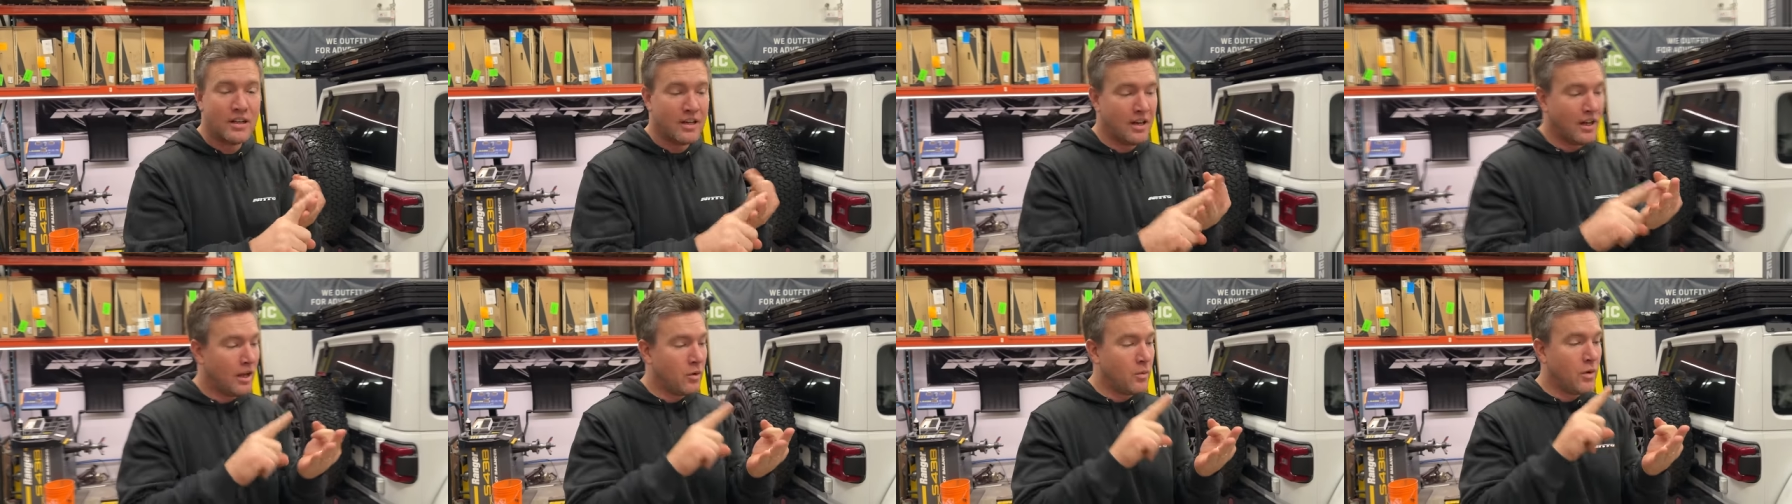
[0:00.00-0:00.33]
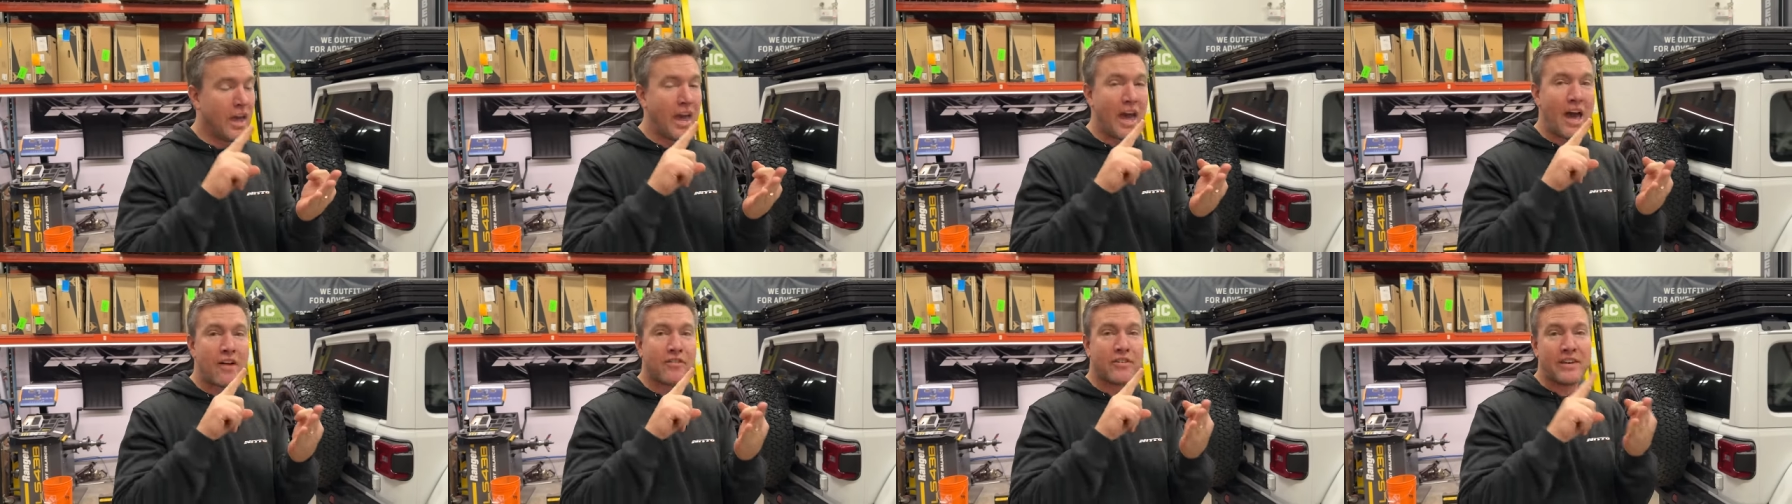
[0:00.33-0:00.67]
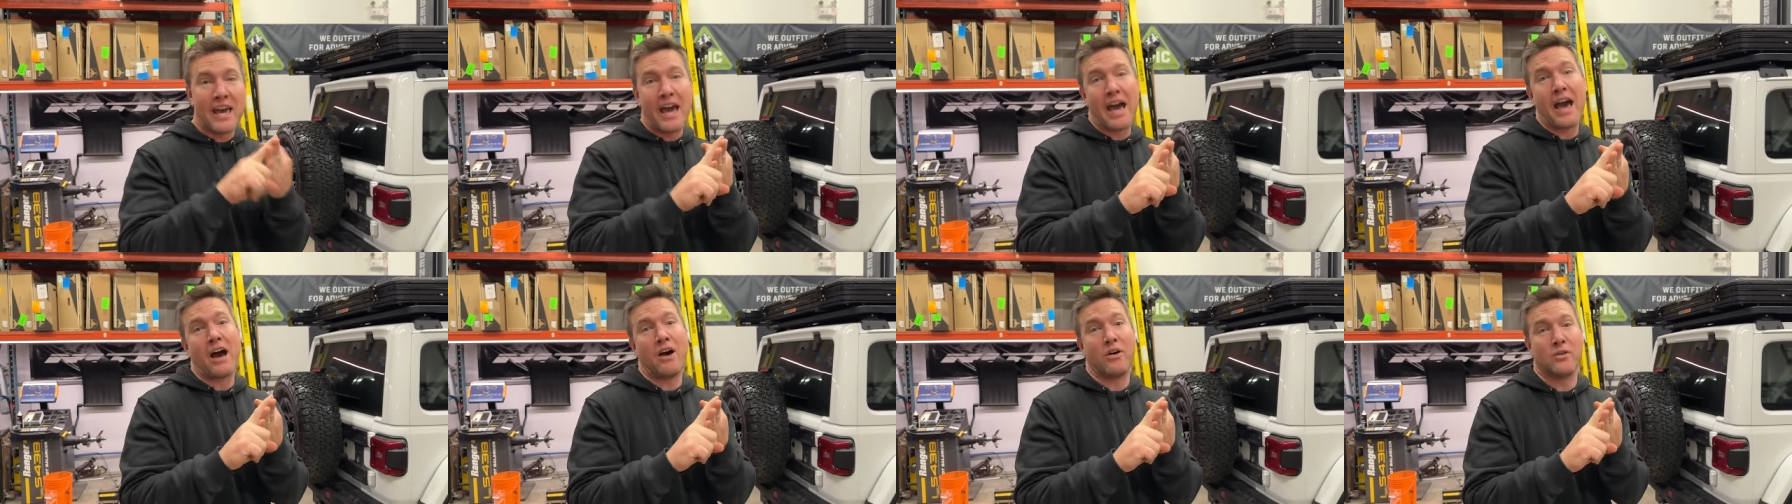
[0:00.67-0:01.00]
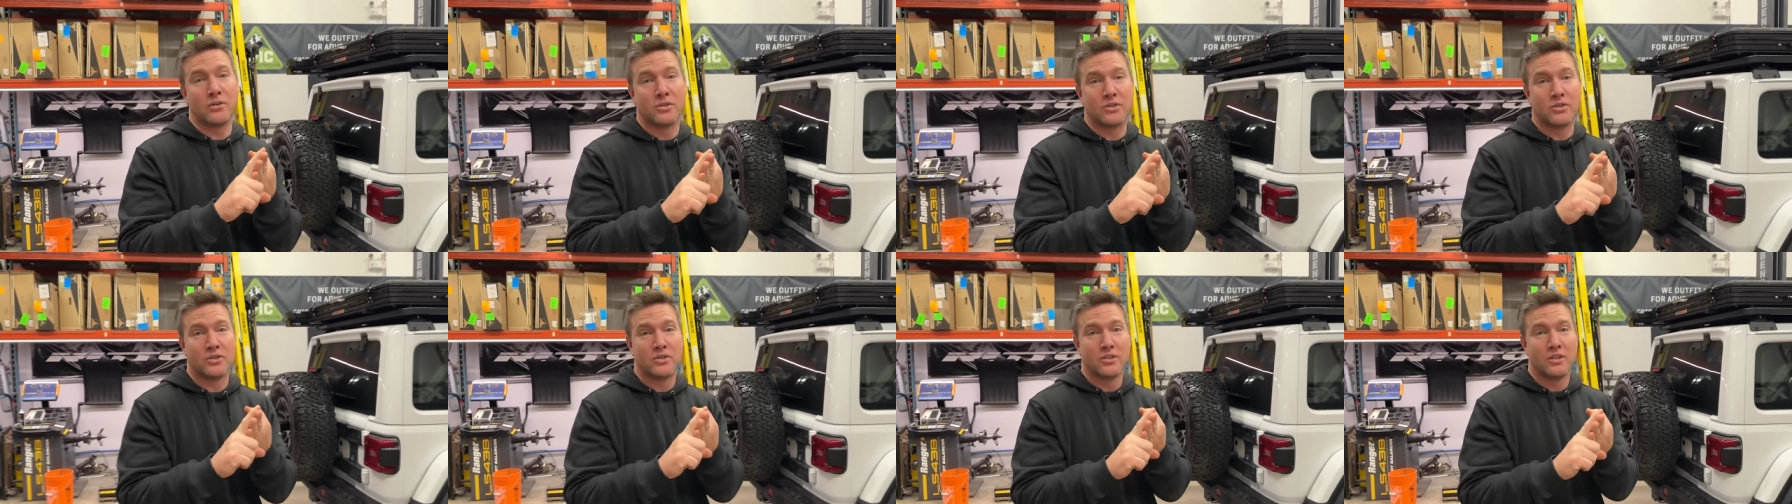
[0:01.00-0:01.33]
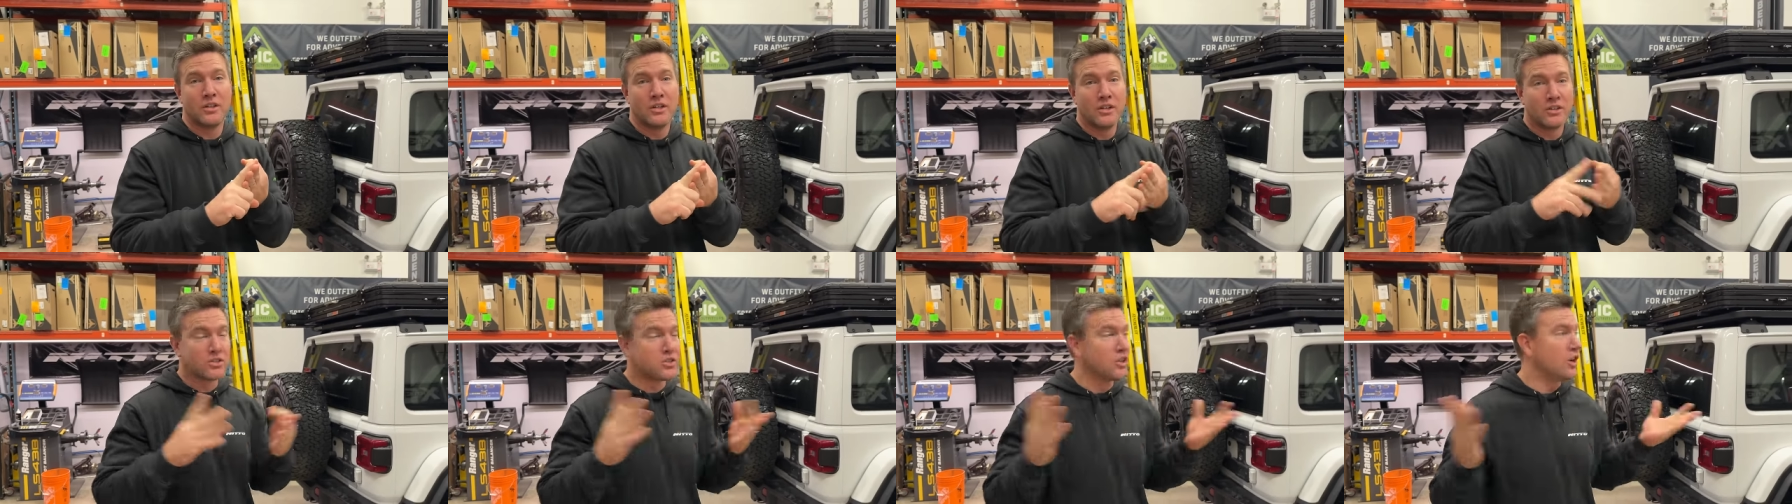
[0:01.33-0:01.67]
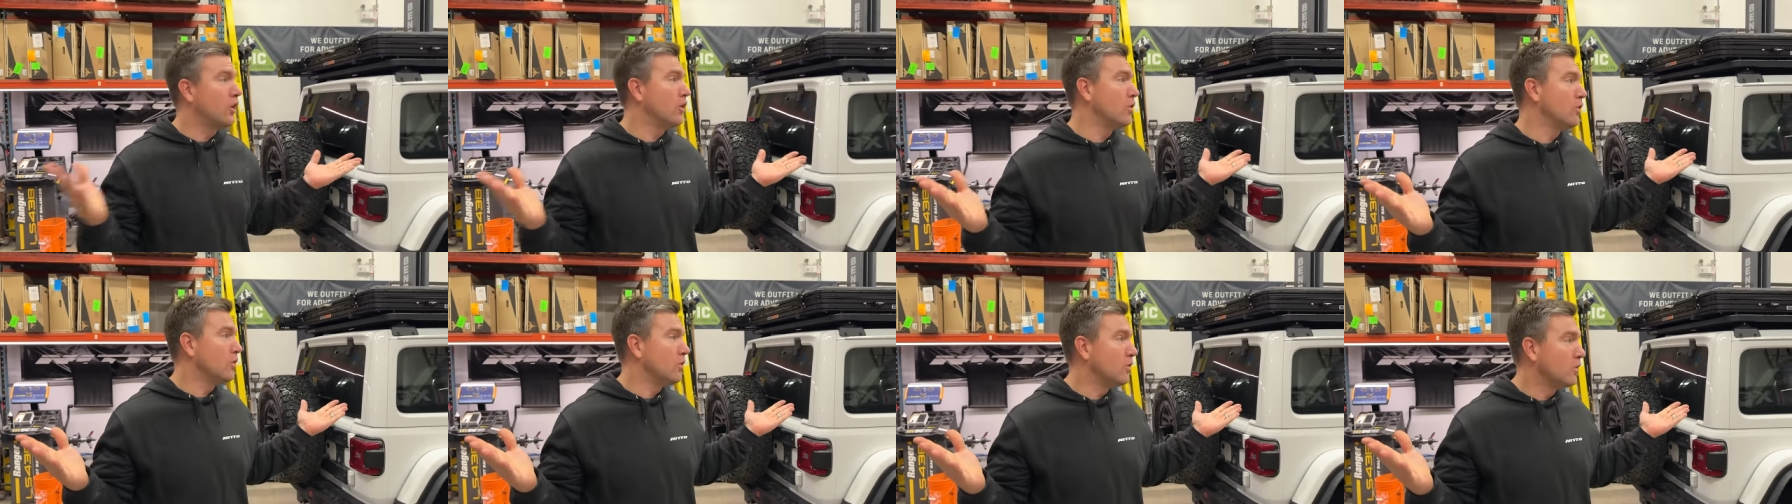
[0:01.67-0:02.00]
and we have cows,
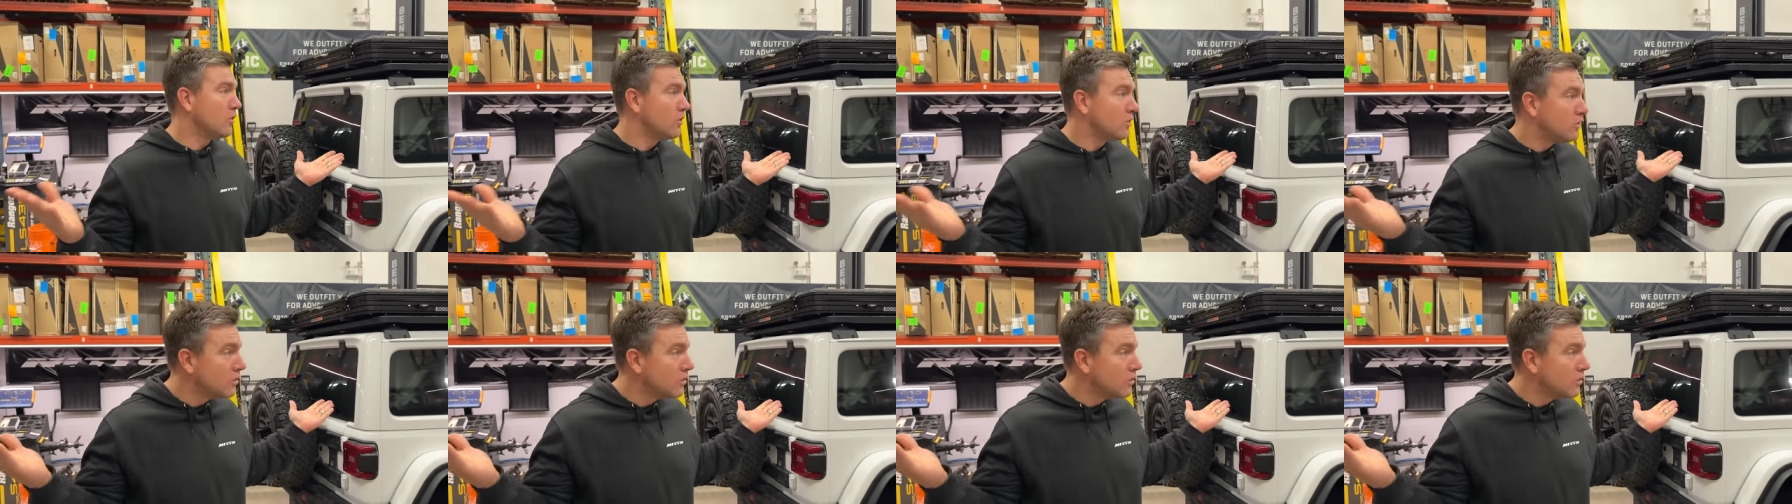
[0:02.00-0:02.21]
so...